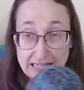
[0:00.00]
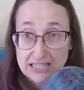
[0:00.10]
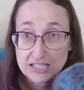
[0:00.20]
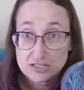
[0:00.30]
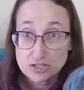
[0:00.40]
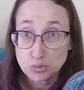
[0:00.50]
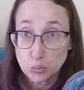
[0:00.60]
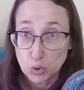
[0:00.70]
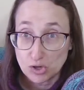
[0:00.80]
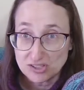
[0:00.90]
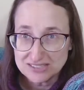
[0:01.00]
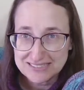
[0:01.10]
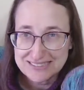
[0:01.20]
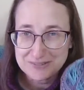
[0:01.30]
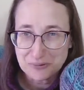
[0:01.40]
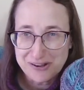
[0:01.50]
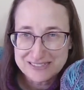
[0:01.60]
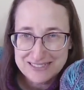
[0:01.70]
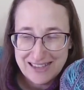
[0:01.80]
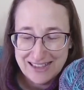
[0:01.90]
Into the World. It
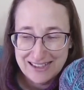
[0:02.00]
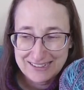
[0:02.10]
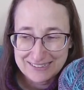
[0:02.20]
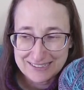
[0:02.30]
was a